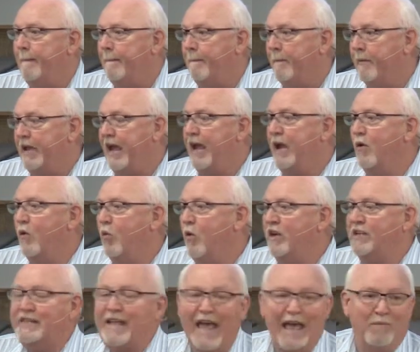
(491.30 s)
Okay, what
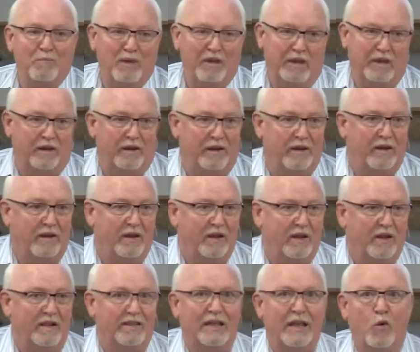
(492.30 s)
does that mean?
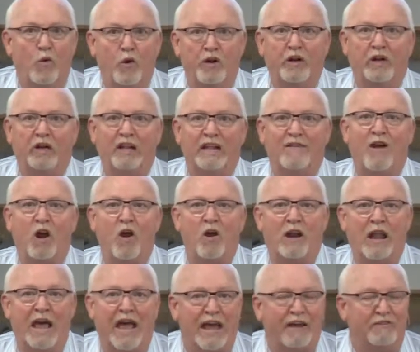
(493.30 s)
That we're to live our
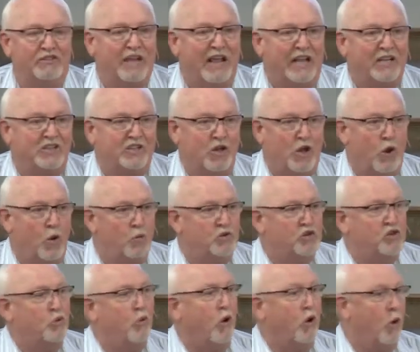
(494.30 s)
lives as those
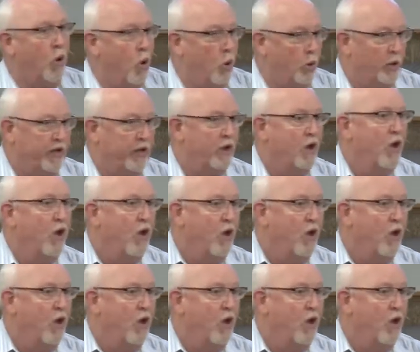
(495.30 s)
who are holy